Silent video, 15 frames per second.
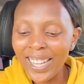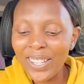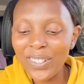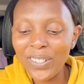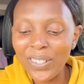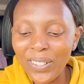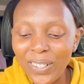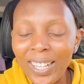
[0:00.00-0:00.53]
you
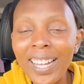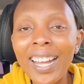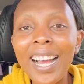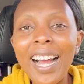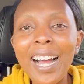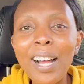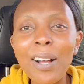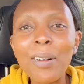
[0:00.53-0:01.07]
know?
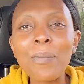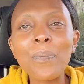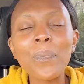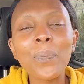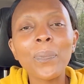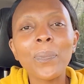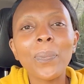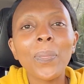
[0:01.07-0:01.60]
Um,
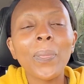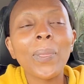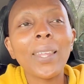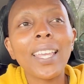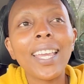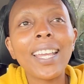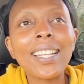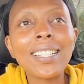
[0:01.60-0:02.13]

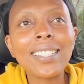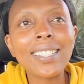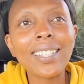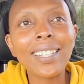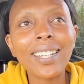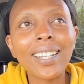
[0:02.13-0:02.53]
and